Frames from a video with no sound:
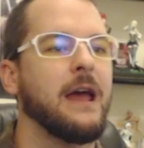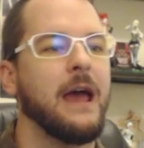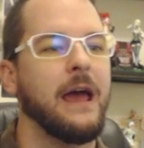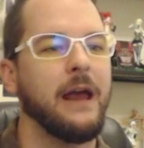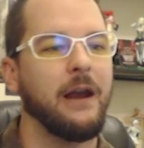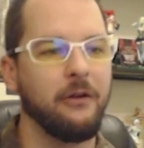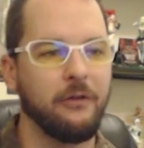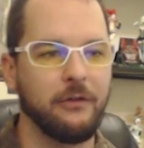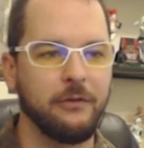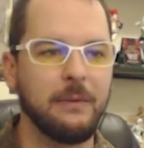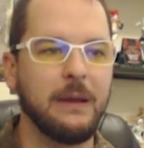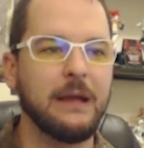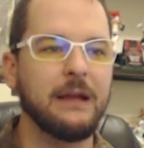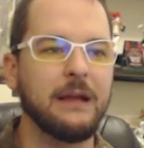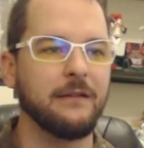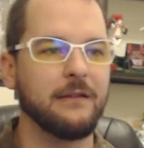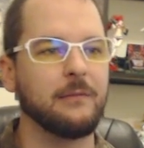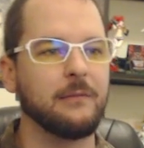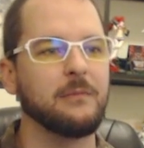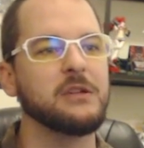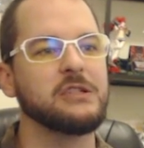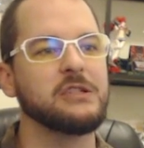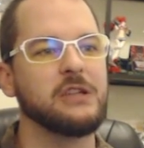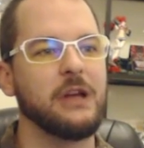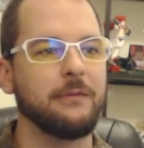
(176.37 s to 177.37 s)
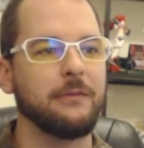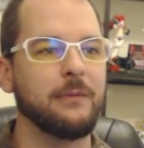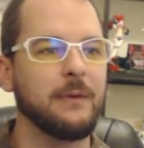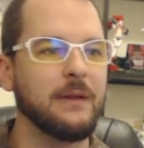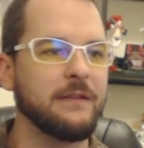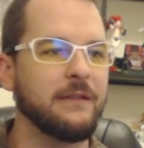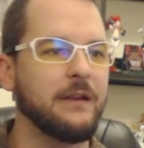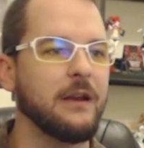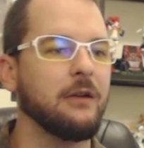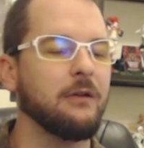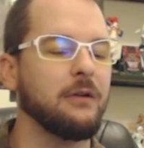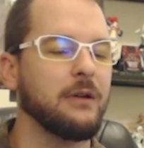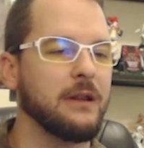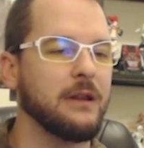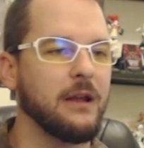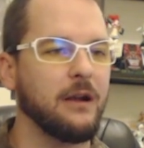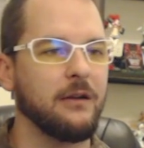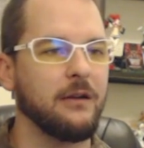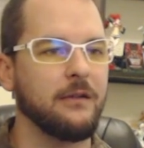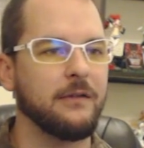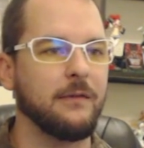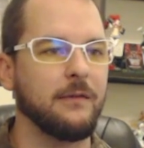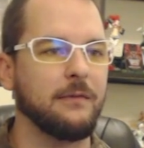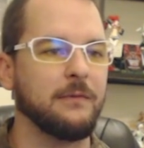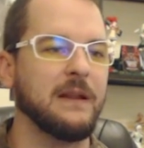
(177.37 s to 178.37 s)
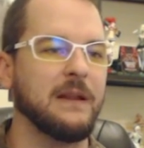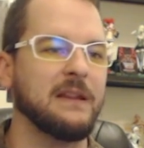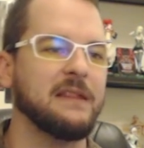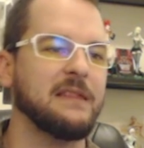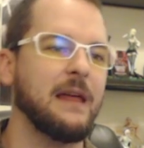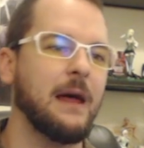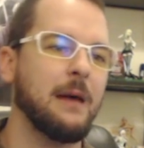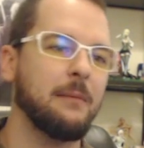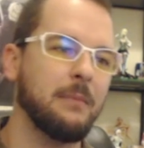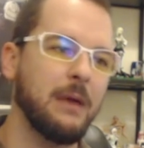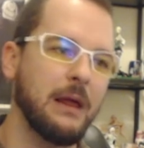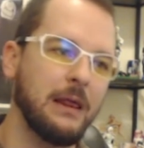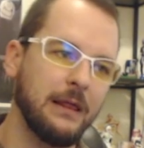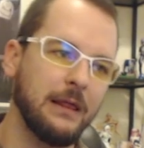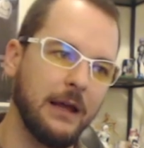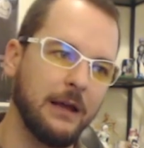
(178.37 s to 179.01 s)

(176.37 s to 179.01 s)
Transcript: and I was making some adjustments here and there and stuff like that.